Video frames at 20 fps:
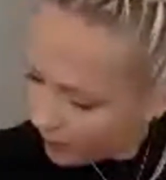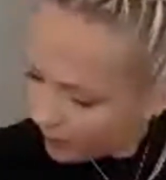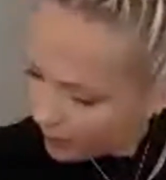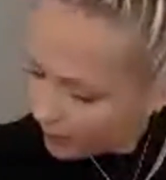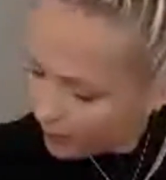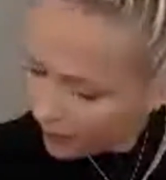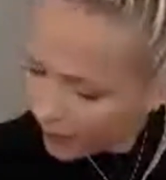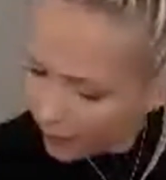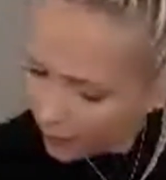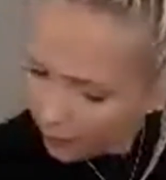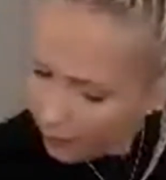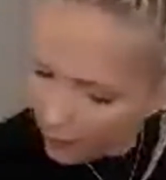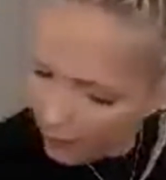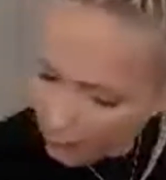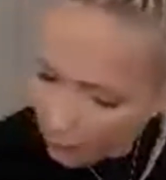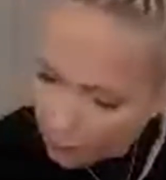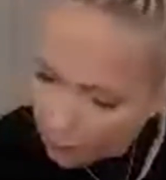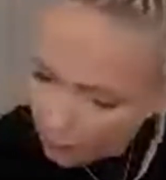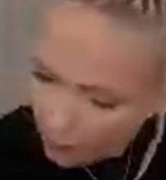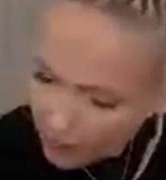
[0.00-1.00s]
A little bit
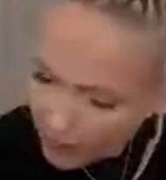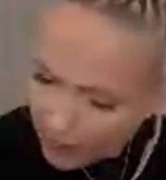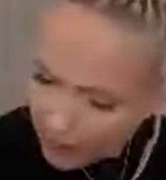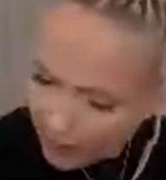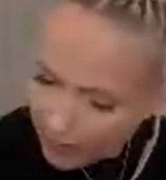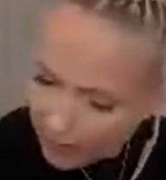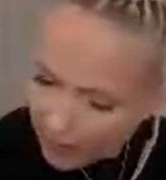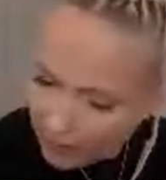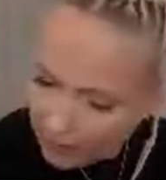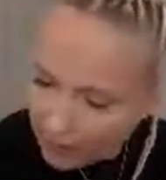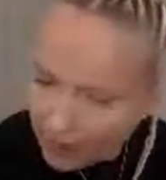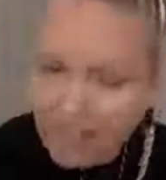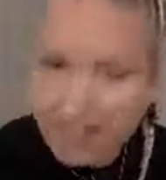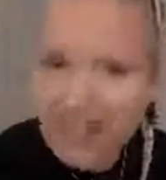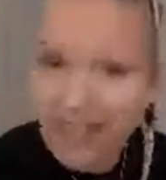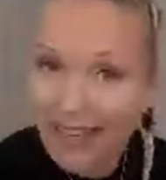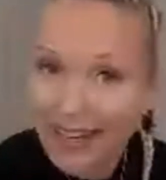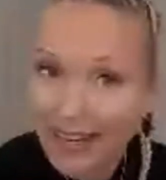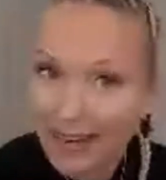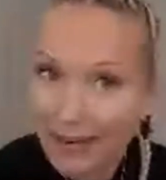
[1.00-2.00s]
more pink. I'm
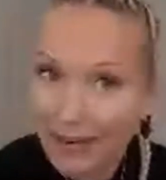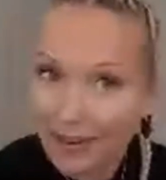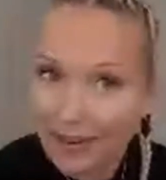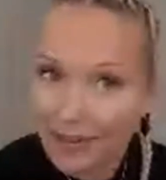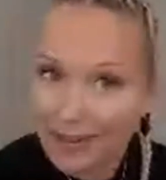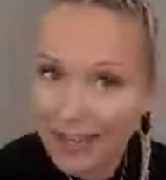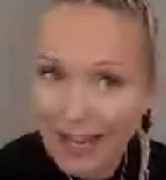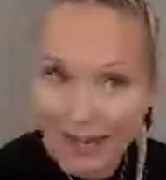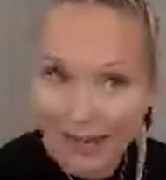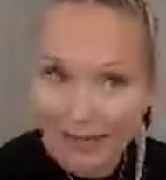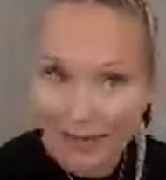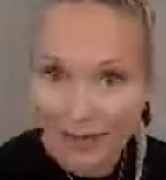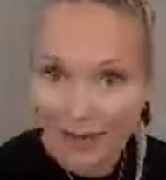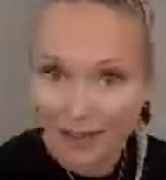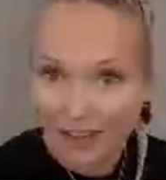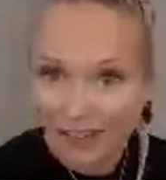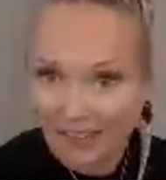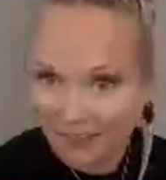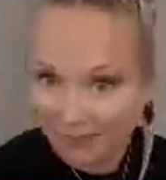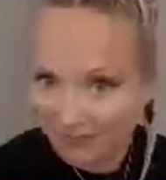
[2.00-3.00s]
mixing here on the
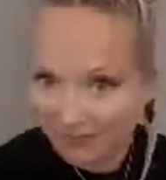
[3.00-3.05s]
table.